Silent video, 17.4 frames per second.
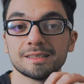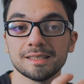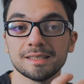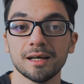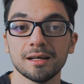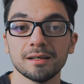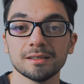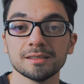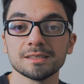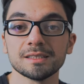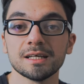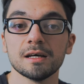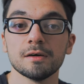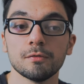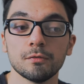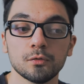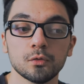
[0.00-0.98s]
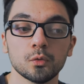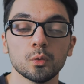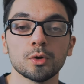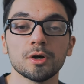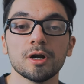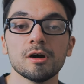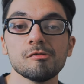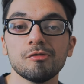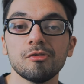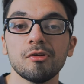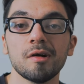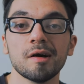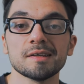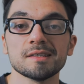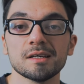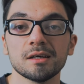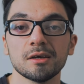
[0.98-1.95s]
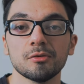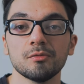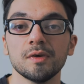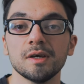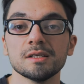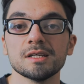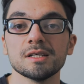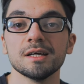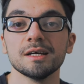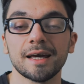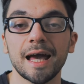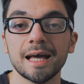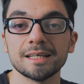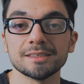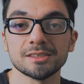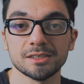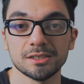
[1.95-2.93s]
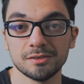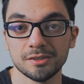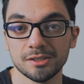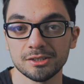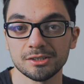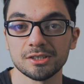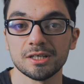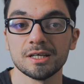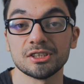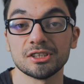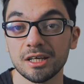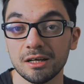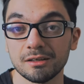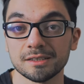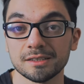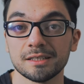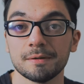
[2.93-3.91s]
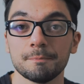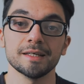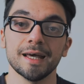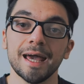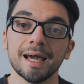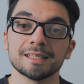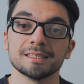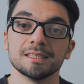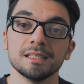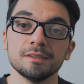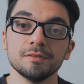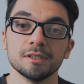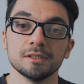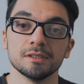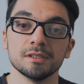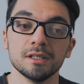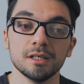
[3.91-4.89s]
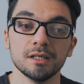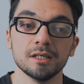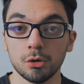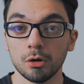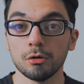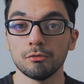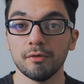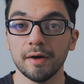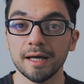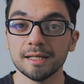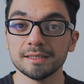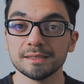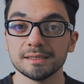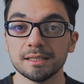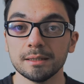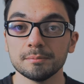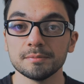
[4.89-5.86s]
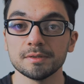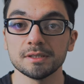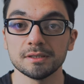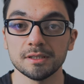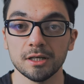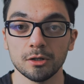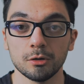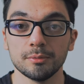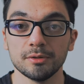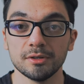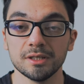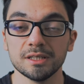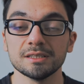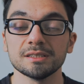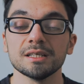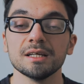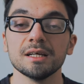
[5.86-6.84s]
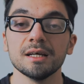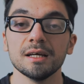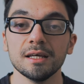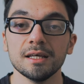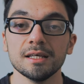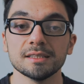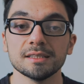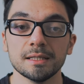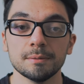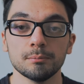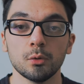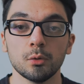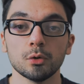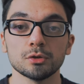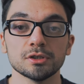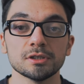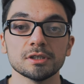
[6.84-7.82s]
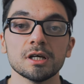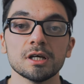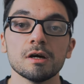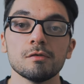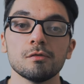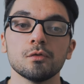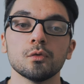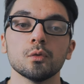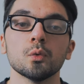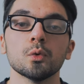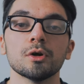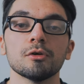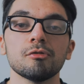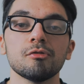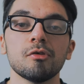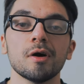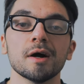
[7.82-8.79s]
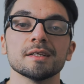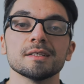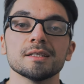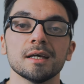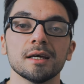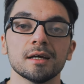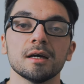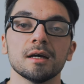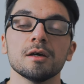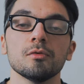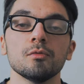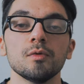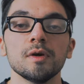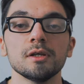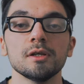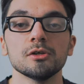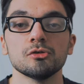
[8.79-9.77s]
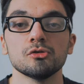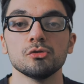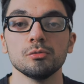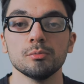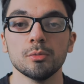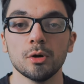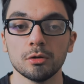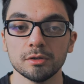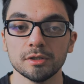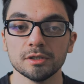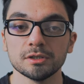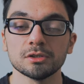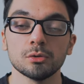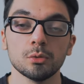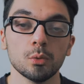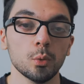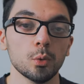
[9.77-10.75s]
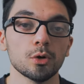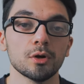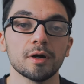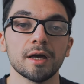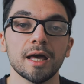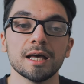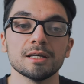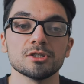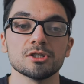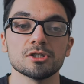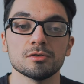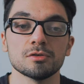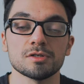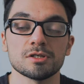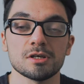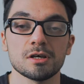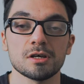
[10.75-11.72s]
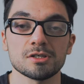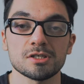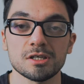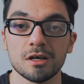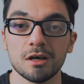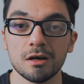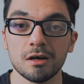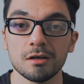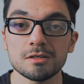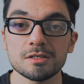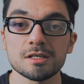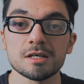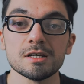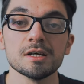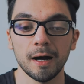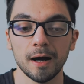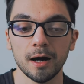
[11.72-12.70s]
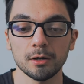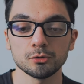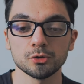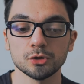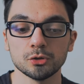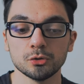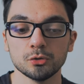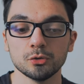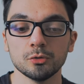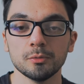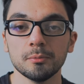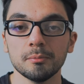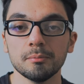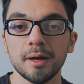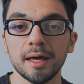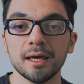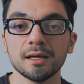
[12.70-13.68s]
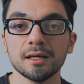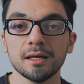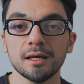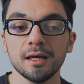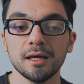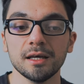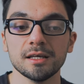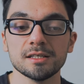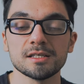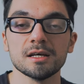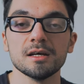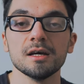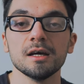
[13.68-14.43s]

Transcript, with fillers: cells for fighting with cancerous cells. The activity of enzymes, telomerase, is important for fighting with the tumorous or cancerous cells, how to make it